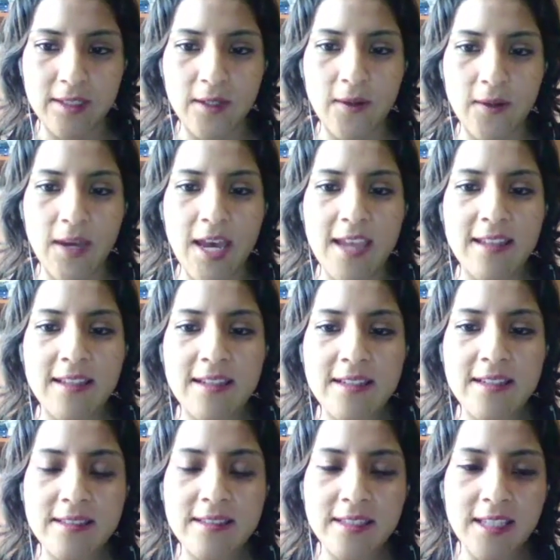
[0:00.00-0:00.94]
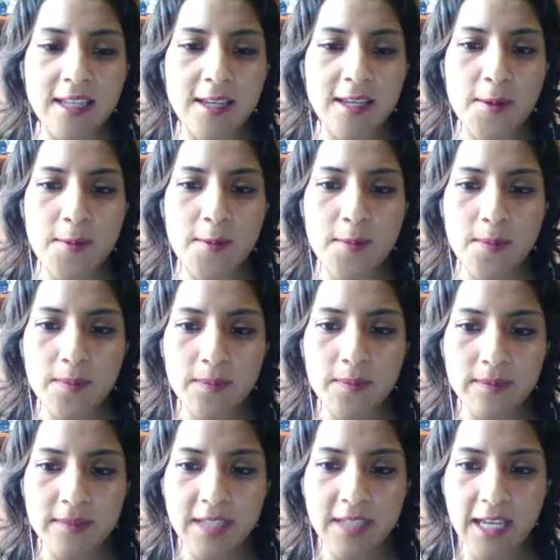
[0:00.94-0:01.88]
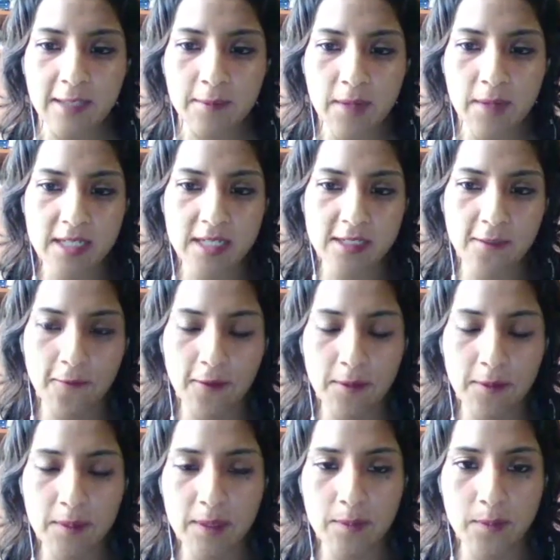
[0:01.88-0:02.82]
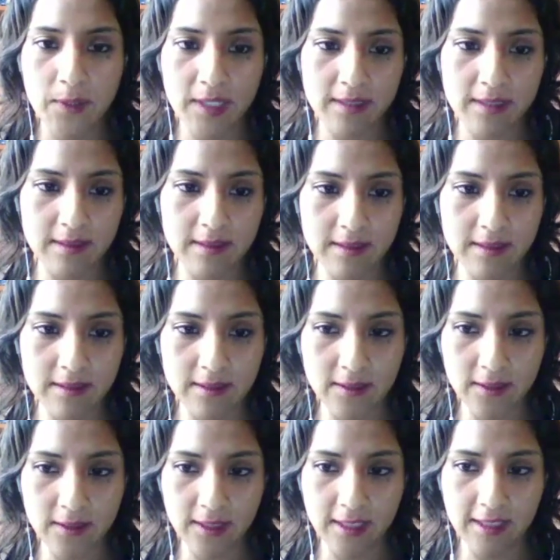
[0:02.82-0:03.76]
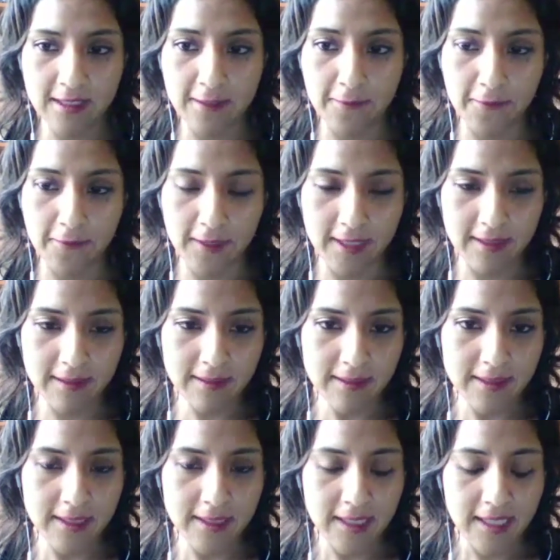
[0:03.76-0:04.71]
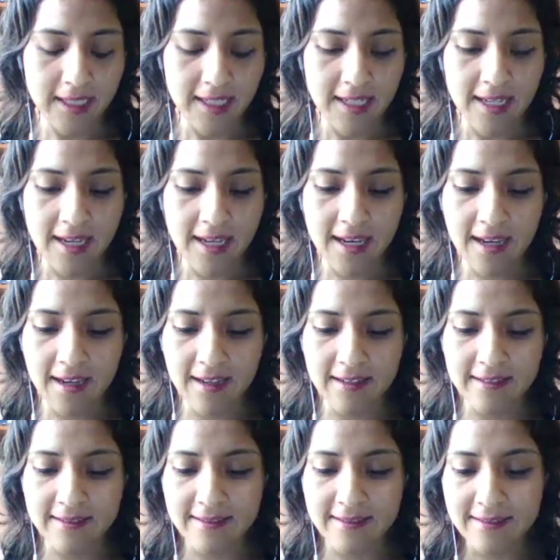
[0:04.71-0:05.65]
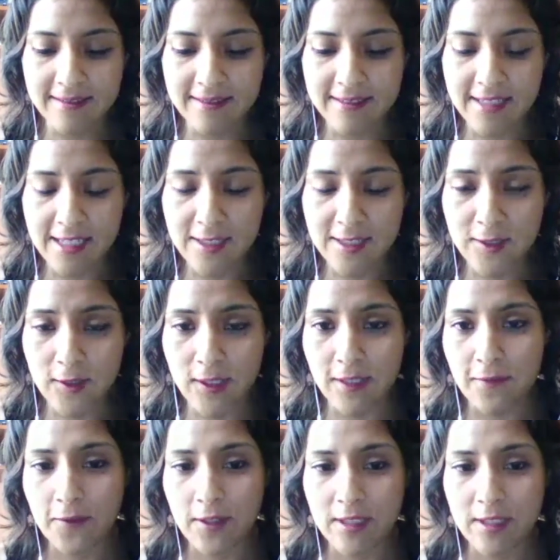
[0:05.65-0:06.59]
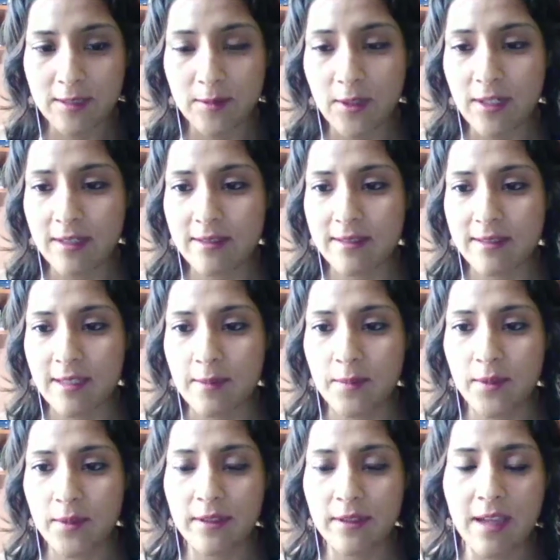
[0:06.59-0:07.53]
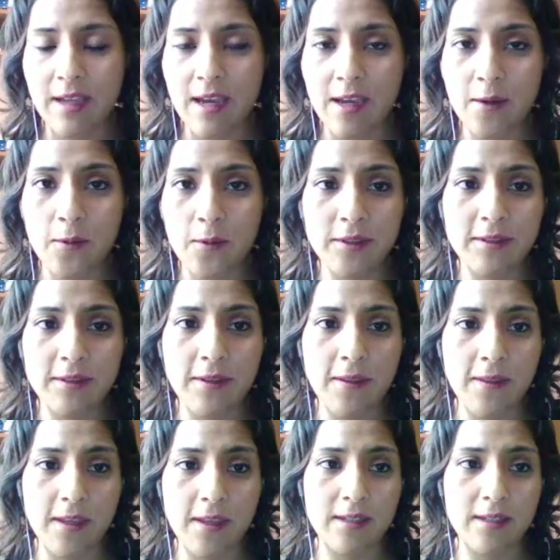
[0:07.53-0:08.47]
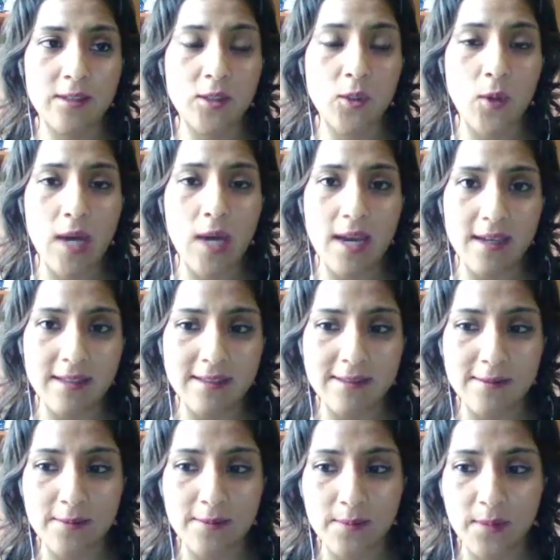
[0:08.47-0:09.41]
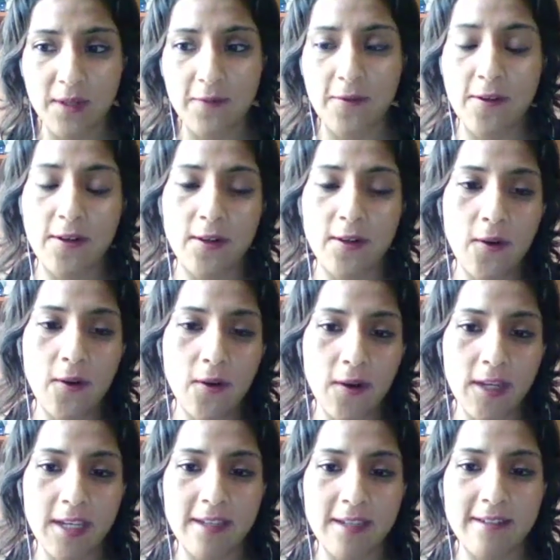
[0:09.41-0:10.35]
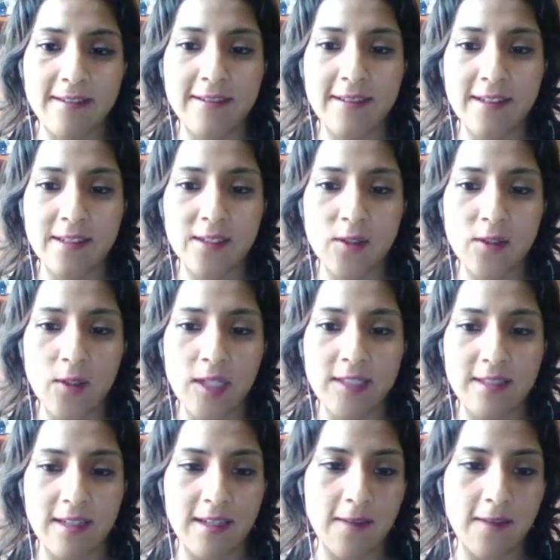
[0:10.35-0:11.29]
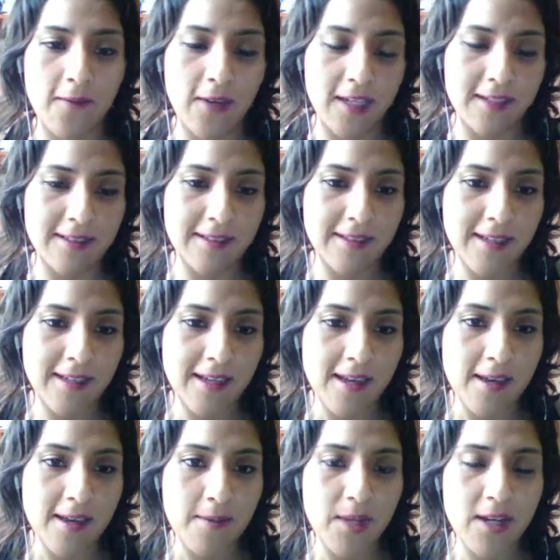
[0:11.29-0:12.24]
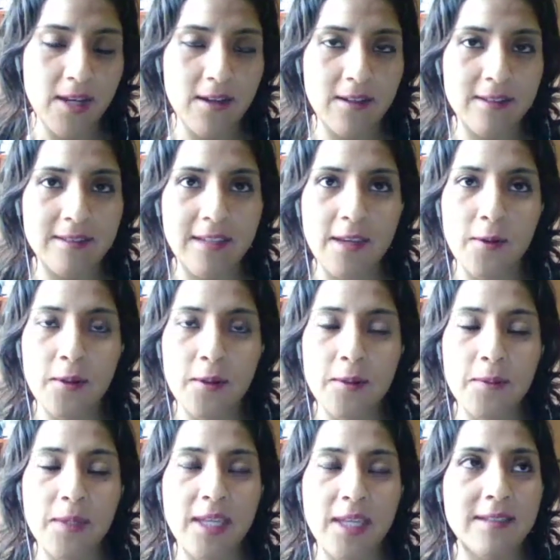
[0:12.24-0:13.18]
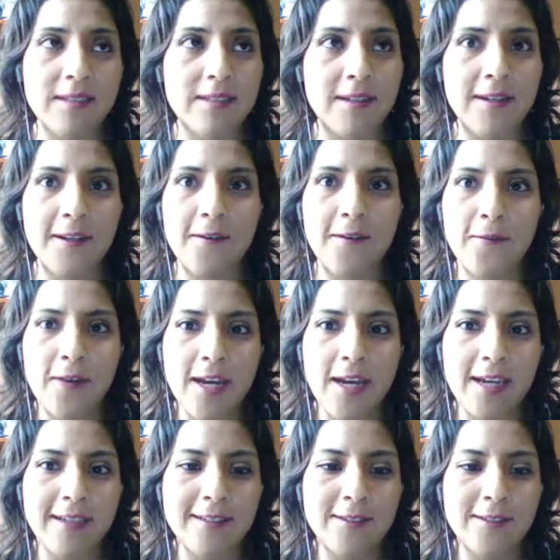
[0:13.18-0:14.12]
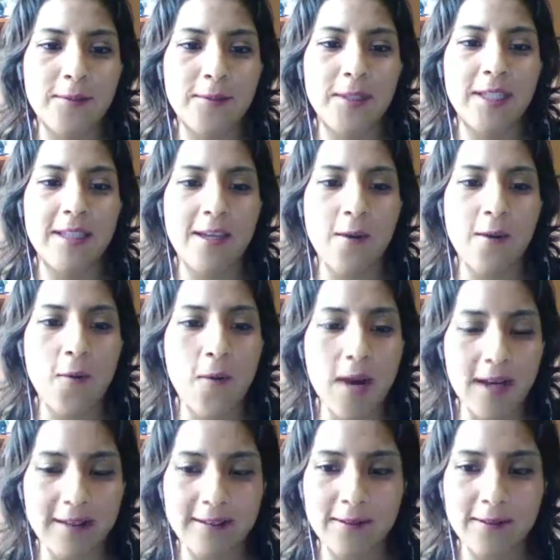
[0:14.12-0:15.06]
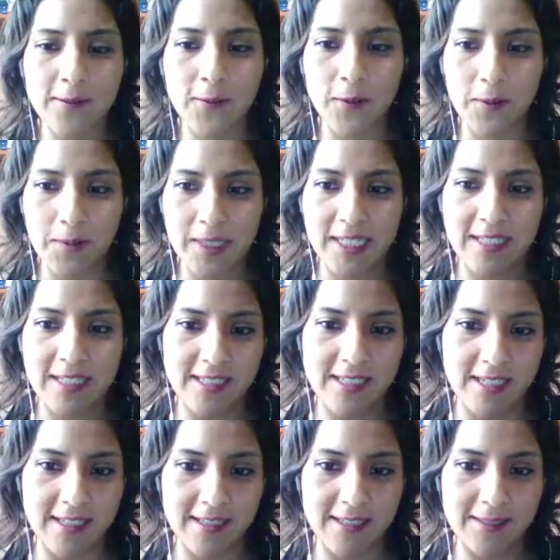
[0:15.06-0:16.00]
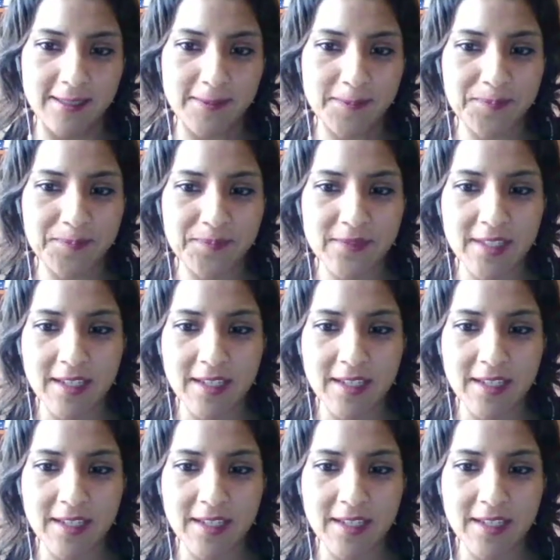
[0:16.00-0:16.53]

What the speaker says: So I didn't see that much female presence in the field. And just to give you a small example, I would think twice before going to a tech event, because I would be terrified to be the one woman attending.